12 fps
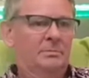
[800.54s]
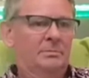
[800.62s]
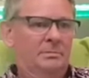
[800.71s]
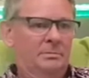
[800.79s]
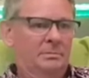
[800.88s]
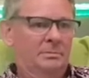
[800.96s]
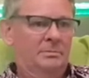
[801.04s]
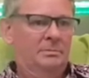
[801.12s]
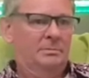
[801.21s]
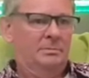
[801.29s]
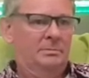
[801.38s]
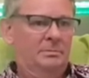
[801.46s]

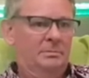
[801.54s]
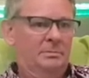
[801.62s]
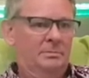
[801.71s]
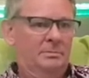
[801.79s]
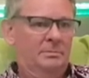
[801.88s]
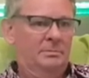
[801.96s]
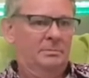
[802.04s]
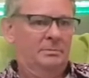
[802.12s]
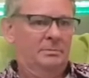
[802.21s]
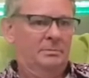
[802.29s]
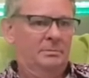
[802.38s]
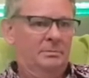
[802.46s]

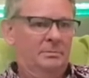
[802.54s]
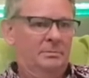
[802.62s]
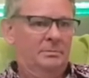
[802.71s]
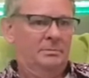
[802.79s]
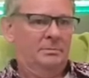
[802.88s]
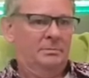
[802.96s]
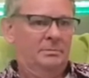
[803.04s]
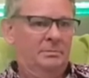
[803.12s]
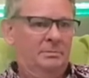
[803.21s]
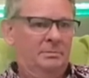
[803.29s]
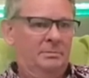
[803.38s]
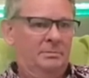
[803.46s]

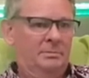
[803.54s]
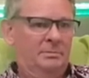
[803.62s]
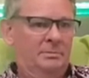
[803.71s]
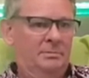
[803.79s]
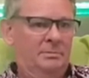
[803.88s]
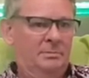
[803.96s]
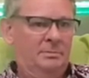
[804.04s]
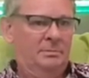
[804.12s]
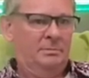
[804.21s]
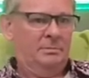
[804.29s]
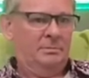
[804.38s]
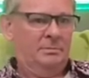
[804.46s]

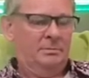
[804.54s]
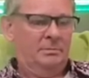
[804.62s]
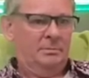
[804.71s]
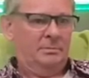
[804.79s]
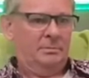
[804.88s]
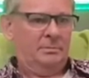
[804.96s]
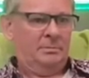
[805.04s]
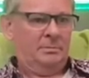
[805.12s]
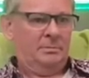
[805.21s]
(silent)